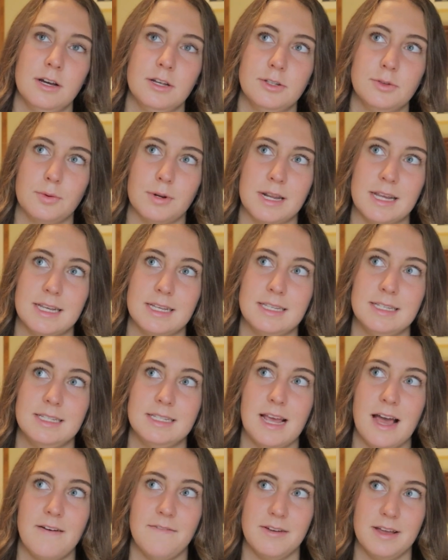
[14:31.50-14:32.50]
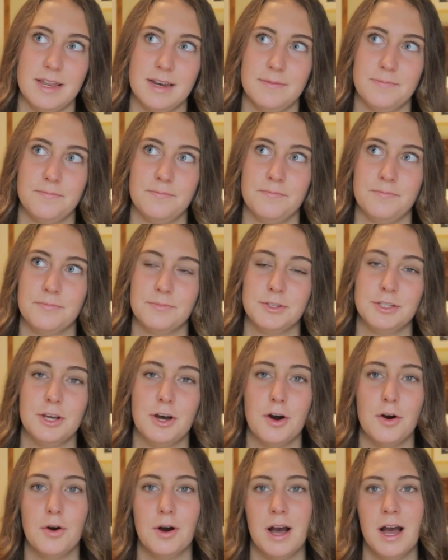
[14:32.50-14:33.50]
twenty-seven.
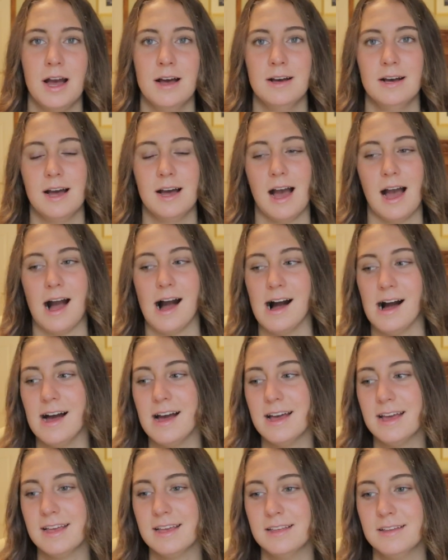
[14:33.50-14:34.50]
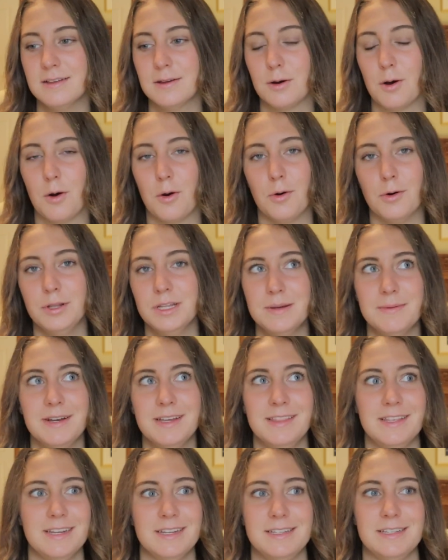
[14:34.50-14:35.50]
So I only made
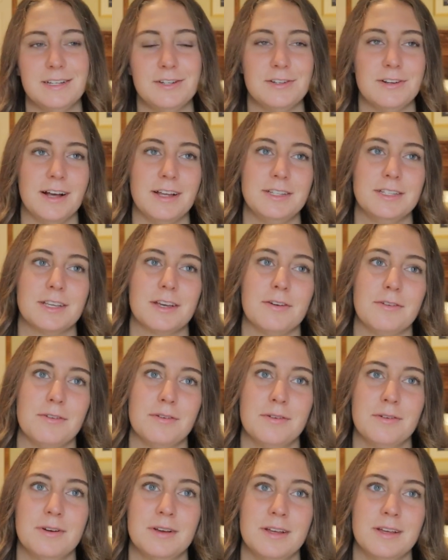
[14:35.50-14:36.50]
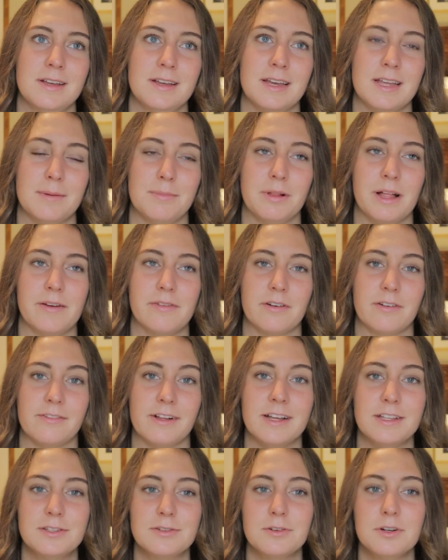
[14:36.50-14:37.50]
the decision not to go and apply for
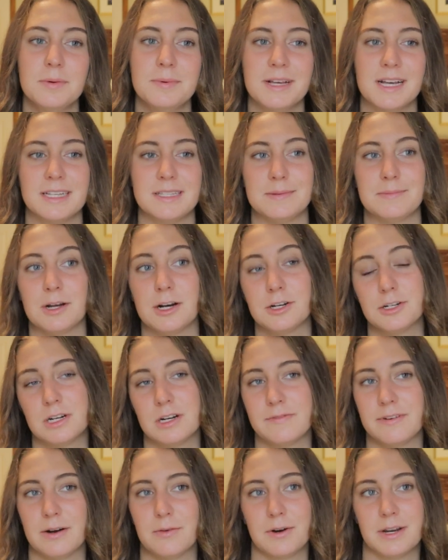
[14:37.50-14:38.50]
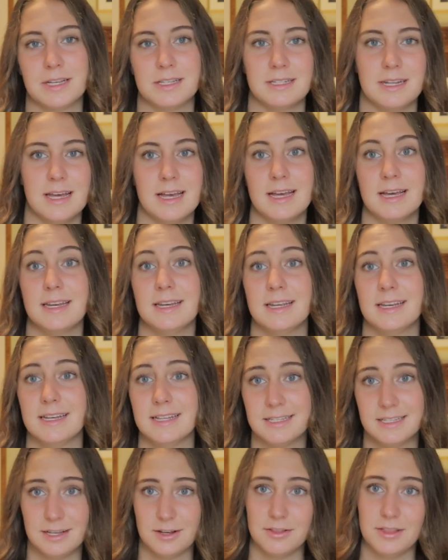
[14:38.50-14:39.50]
flight school because I'm not sure if I want to stay in
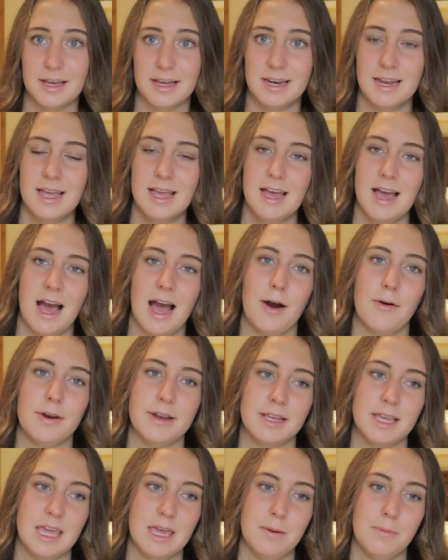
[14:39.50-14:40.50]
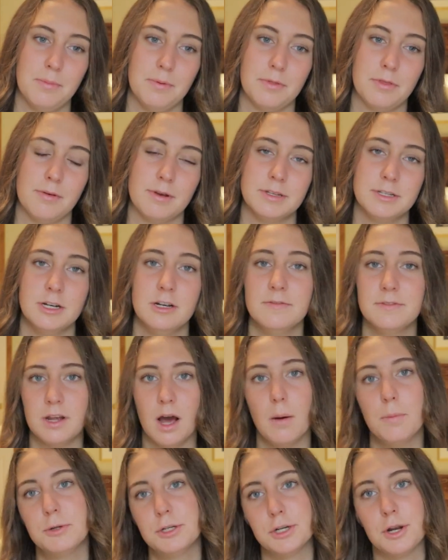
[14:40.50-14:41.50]
until then. I want to keep the reserves
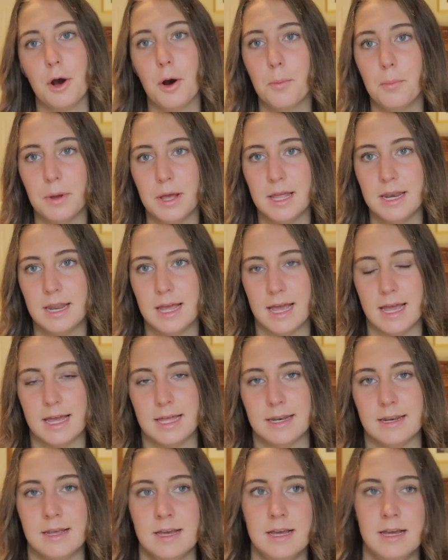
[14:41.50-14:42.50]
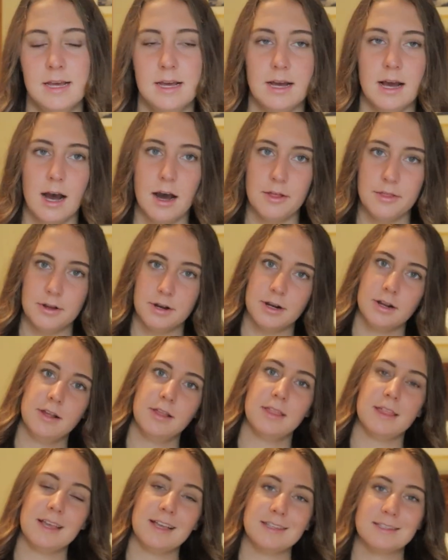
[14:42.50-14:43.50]
option open and other
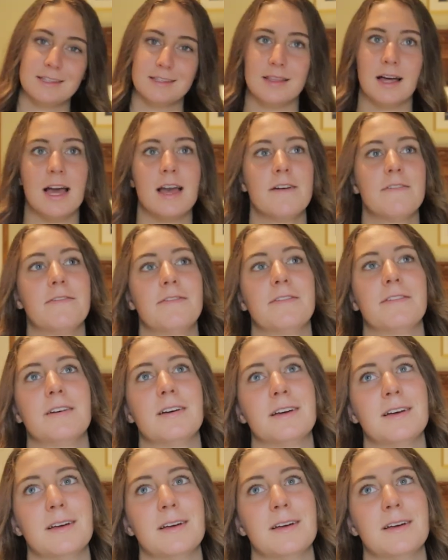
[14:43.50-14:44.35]
things in life